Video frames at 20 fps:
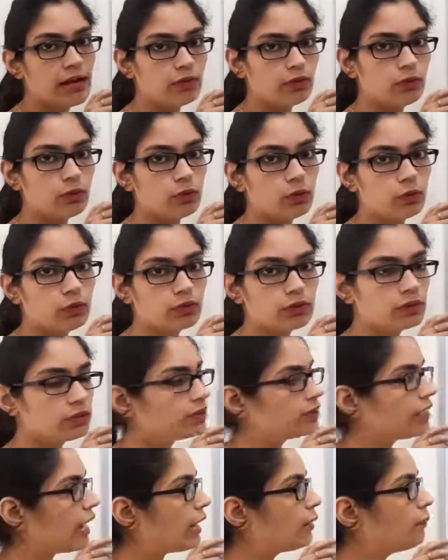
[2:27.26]
use
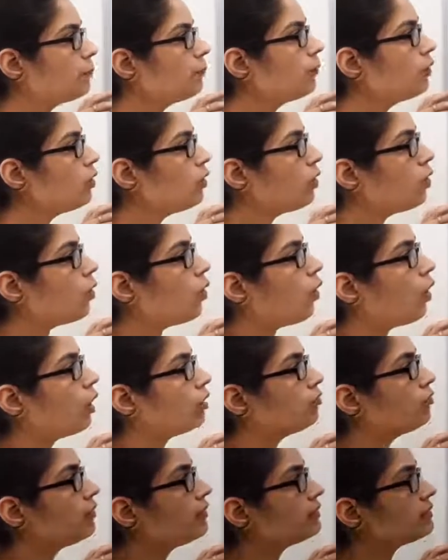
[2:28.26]
time
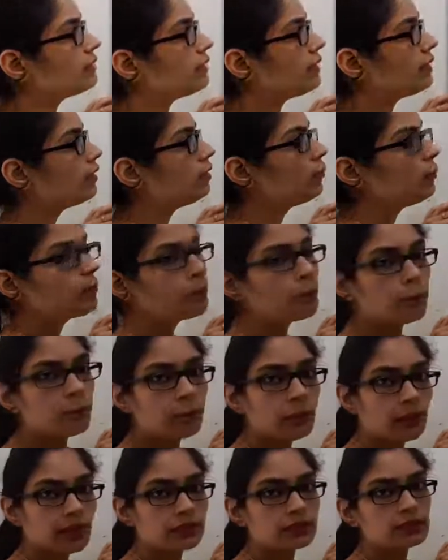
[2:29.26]
always in
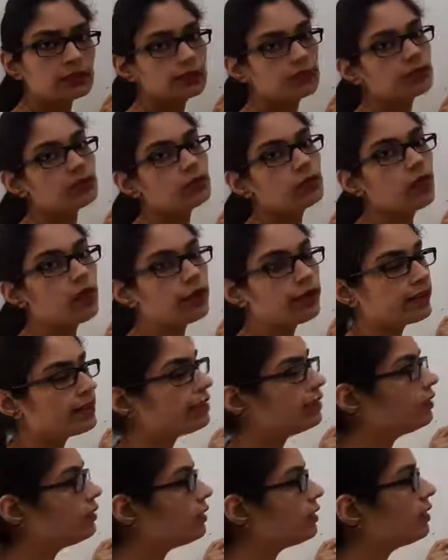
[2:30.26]
months, not
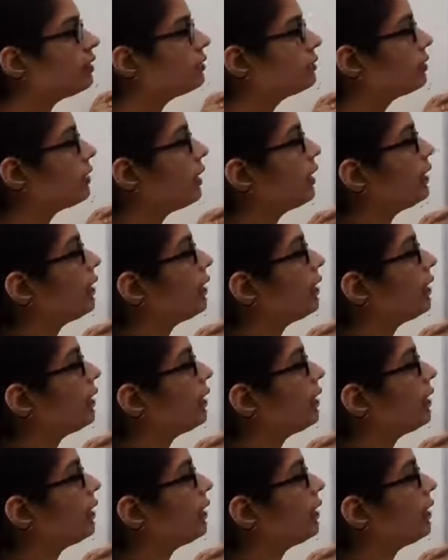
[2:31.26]
in years, and